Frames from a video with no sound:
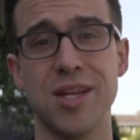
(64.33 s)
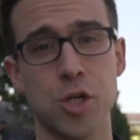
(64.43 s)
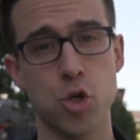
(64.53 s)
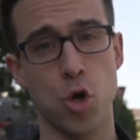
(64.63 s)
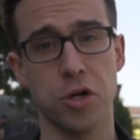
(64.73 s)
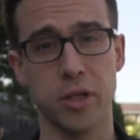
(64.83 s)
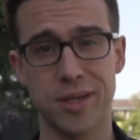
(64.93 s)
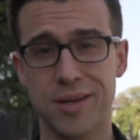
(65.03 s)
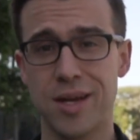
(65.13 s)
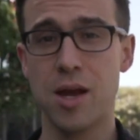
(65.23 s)
internally,
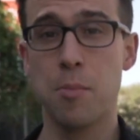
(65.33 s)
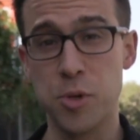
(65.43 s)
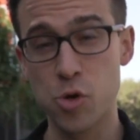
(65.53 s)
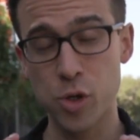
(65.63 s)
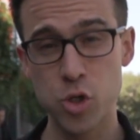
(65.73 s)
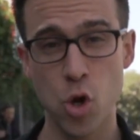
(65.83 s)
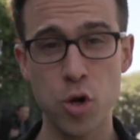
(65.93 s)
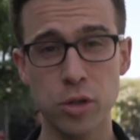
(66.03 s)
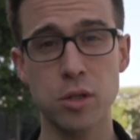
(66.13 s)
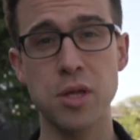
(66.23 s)
but your
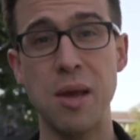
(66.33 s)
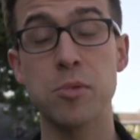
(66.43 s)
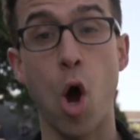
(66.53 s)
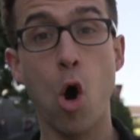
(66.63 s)
internal exams are